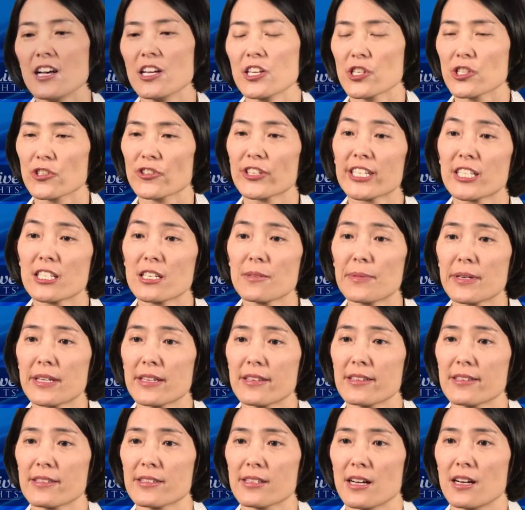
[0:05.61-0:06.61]
Ceritinib
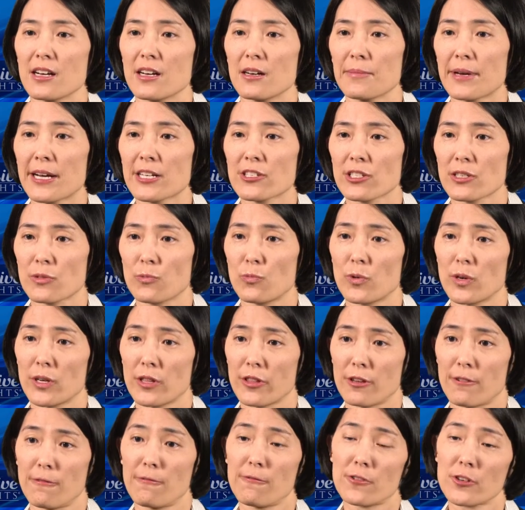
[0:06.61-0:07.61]
is um, actually
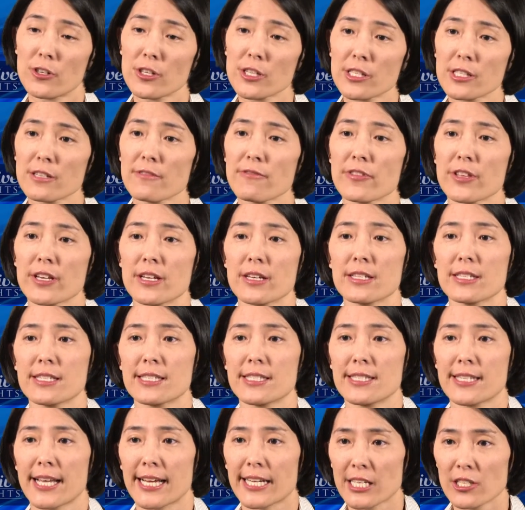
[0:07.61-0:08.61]
the first of the
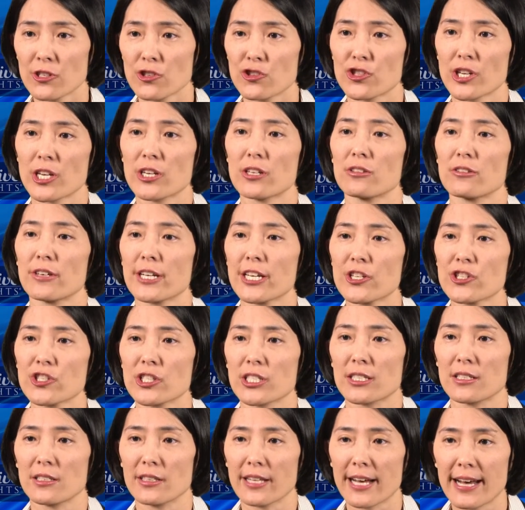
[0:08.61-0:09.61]
second
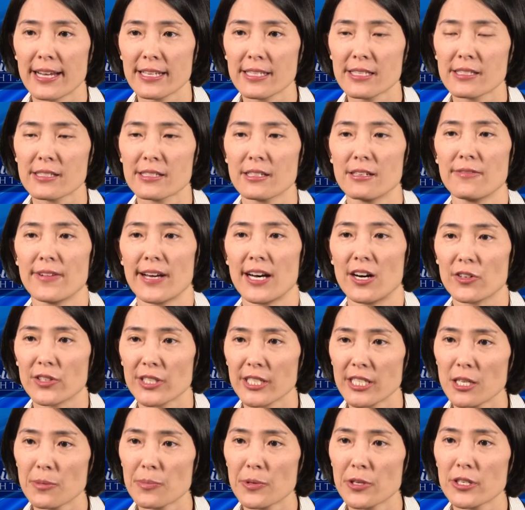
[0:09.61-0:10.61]
generation class of ALK
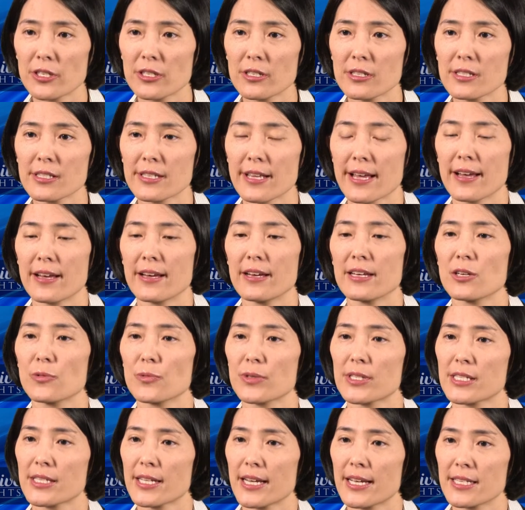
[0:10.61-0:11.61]
inhibitors, and it
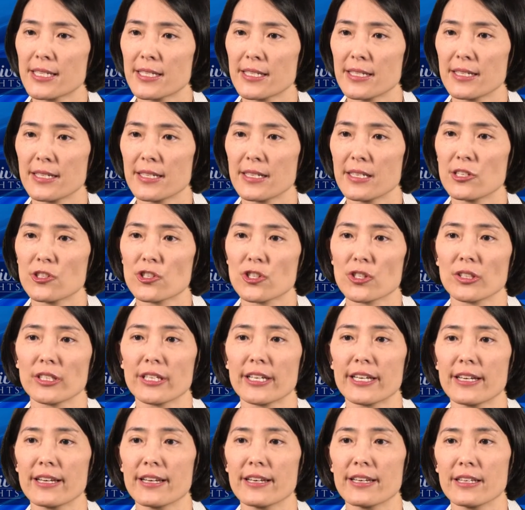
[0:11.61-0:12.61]
was tested
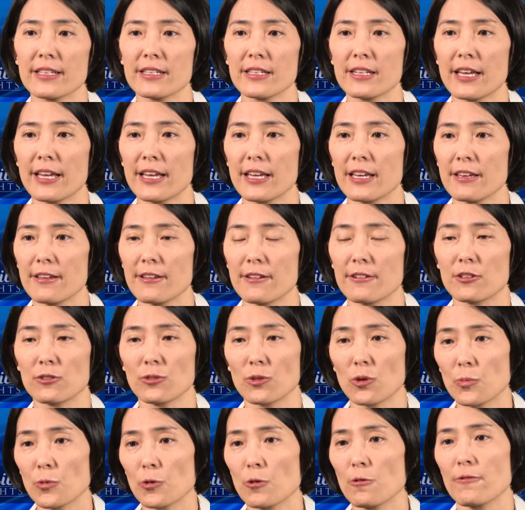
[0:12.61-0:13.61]
initially in a
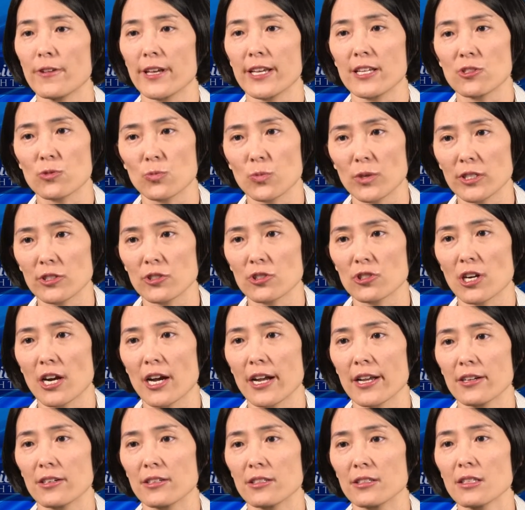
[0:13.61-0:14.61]
global phase one
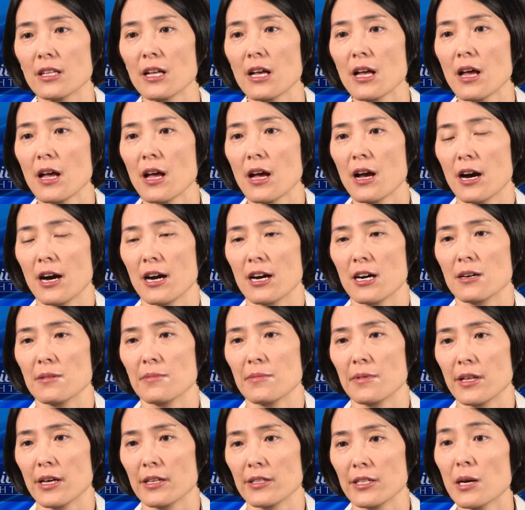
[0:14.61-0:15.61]
trial
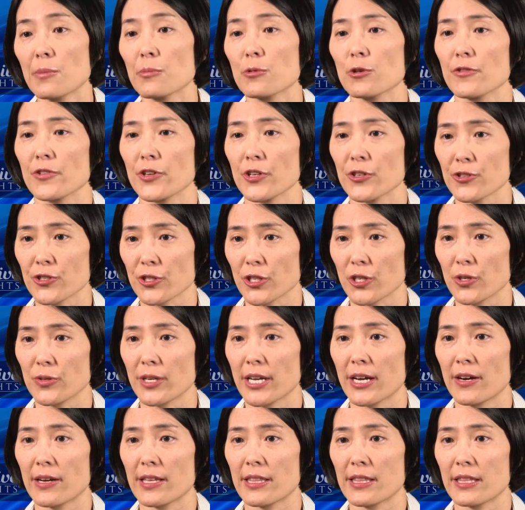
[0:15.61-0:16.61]
um, a number of years ago
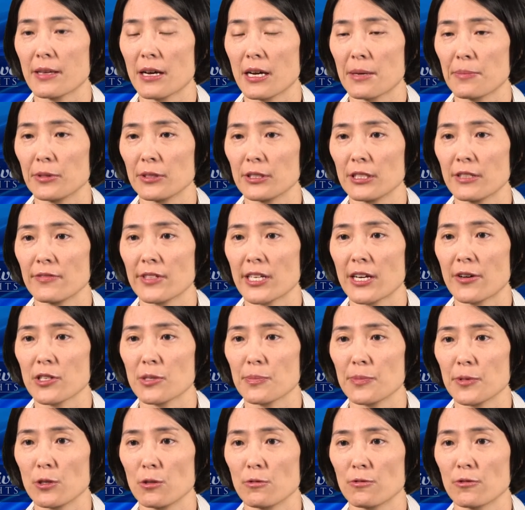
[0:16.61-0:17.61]
now. I, I, believe now
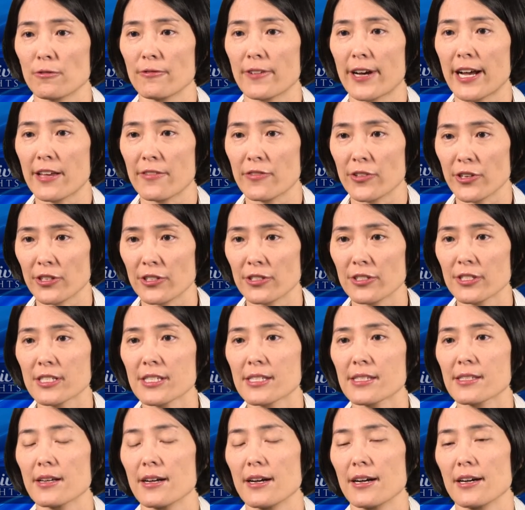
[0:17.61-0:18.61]
it's been over five
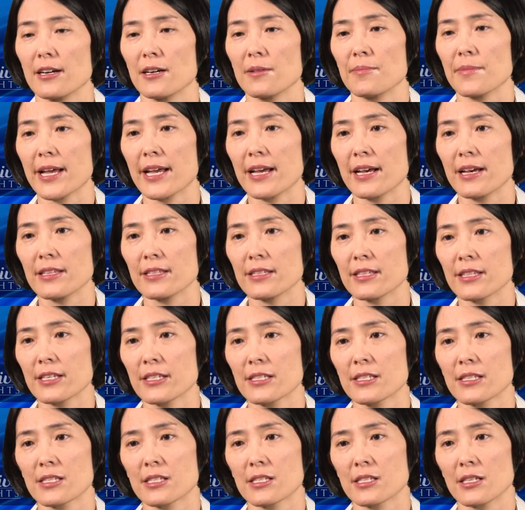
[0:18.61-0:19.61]
years. Um, and
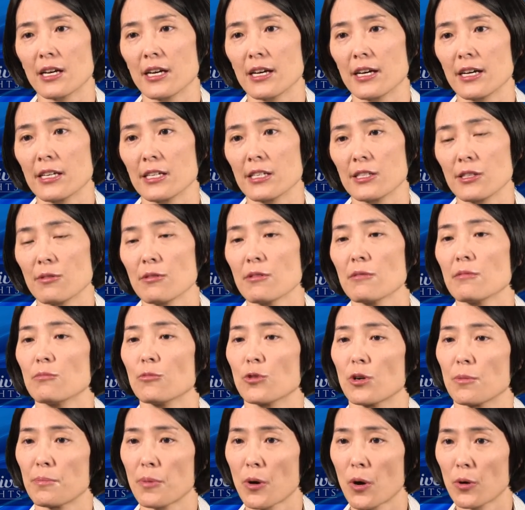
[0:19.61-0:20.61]
this uh,
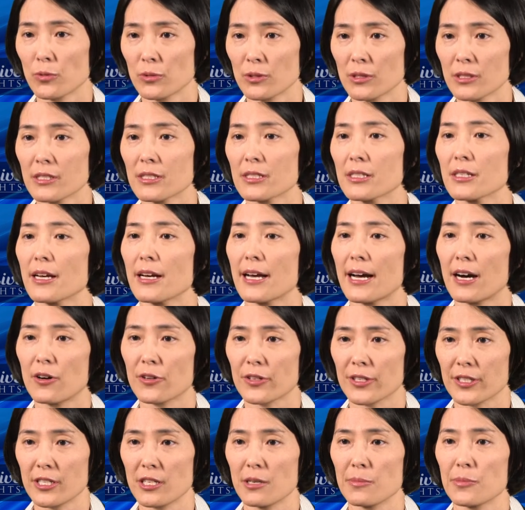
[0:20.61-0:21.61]
more potent
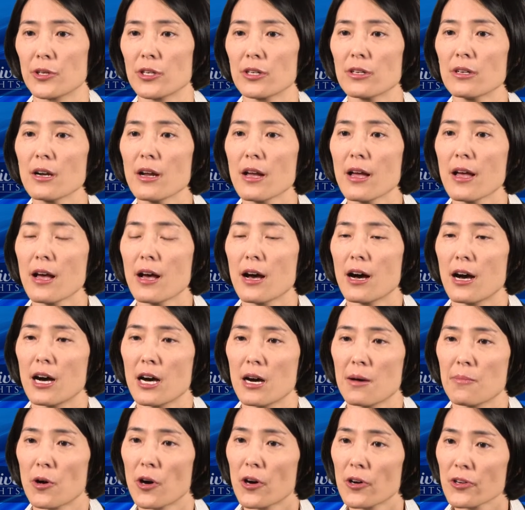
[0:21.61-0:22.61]
ALK inhibitor
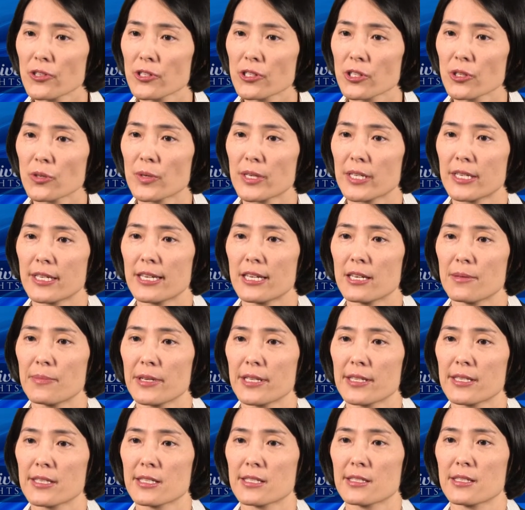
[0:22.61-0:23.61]
um, also
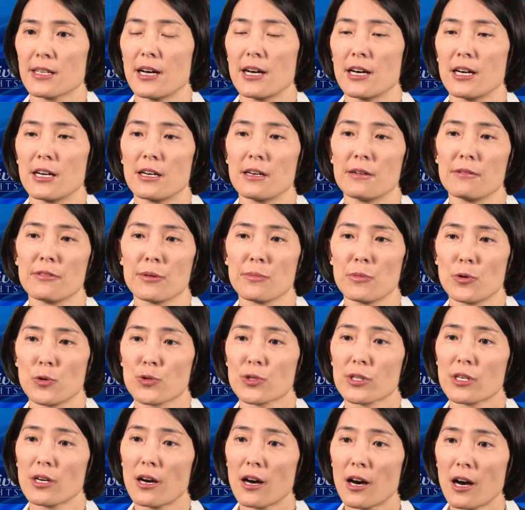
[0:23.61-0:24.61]
inhibits uh, the
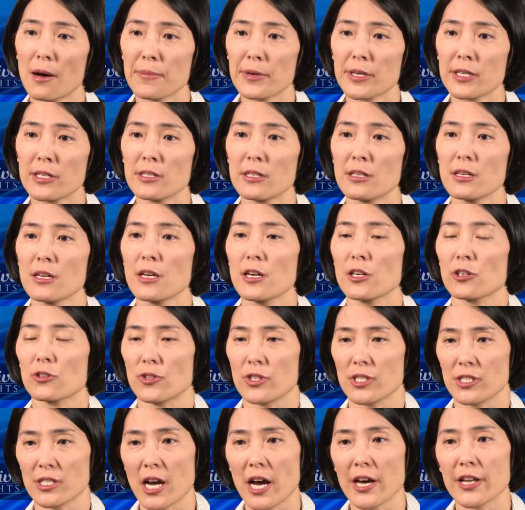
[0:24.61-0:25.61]
most common
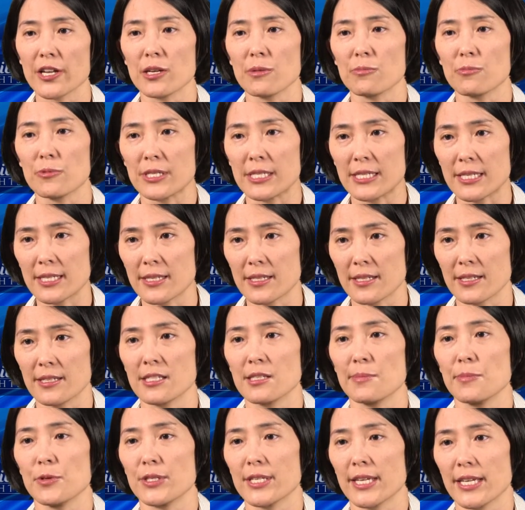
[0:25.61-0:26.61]
crizotinib
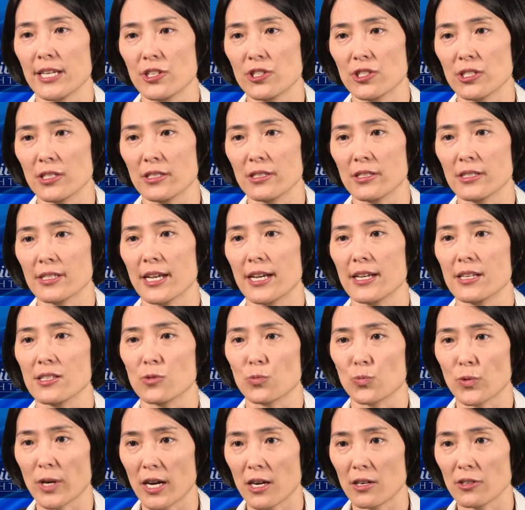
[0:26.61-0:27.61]
resistance mutations
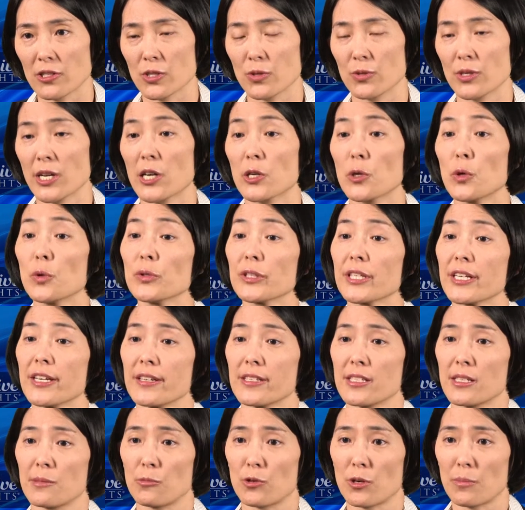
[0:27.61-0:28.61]
as well. So not only
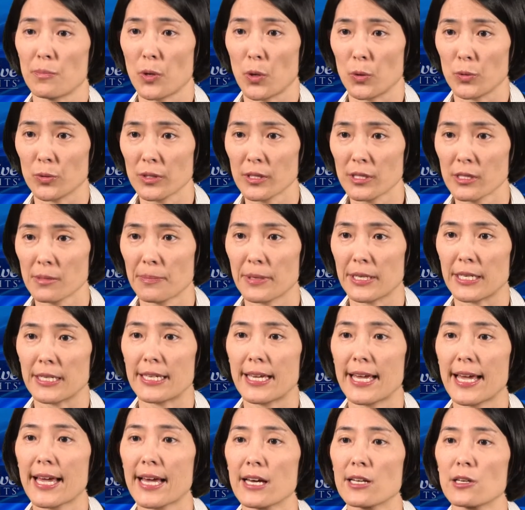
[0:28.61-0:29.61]
is it more potent, but
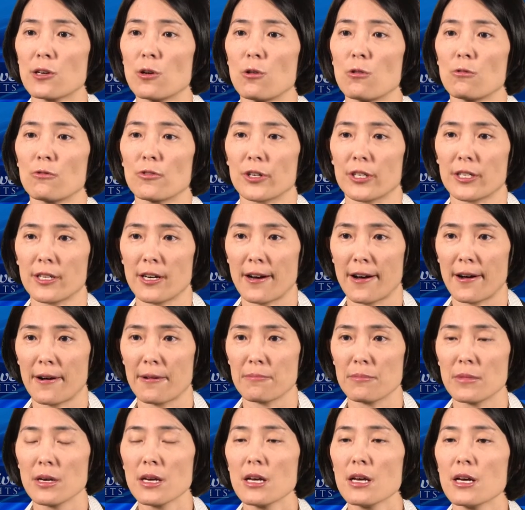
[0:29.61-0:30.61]
it can
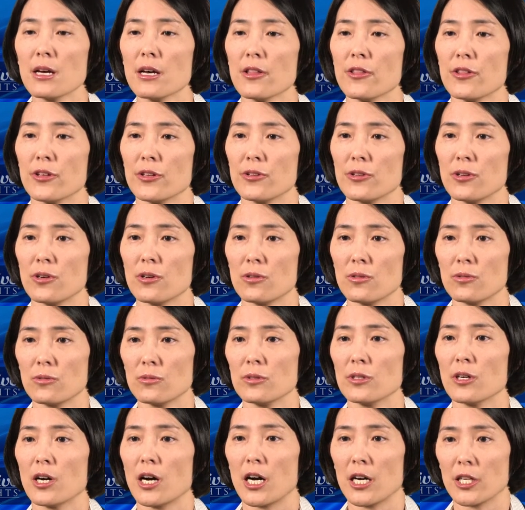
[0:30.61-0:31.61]
overcome the
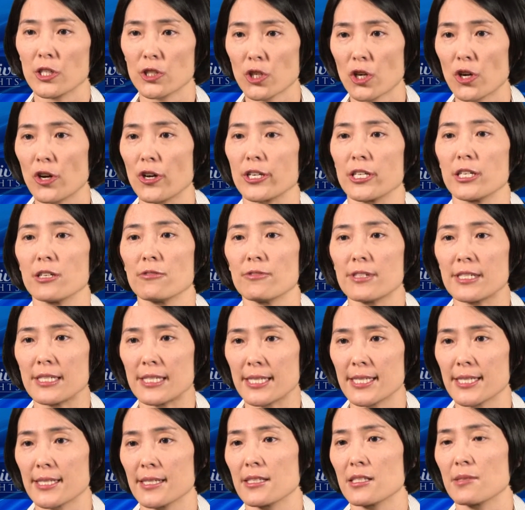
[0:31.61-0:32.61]
known on-target
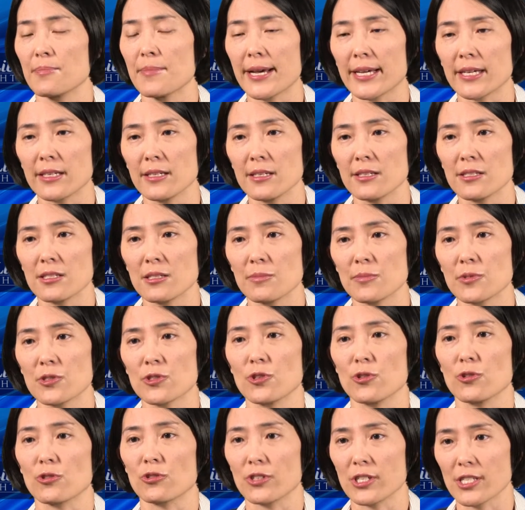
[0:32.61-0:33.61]
resistance mechanisms
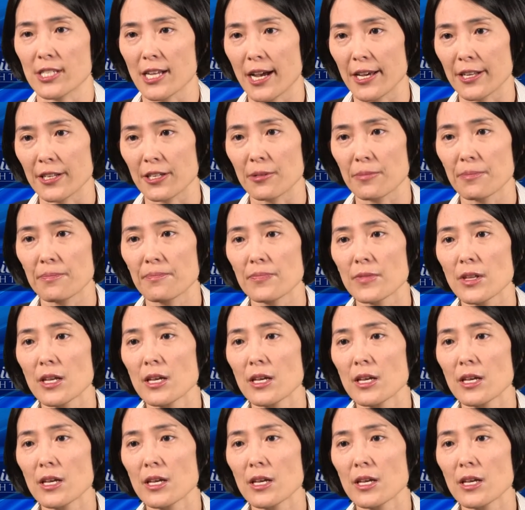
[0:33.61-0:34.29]
to crizotinib.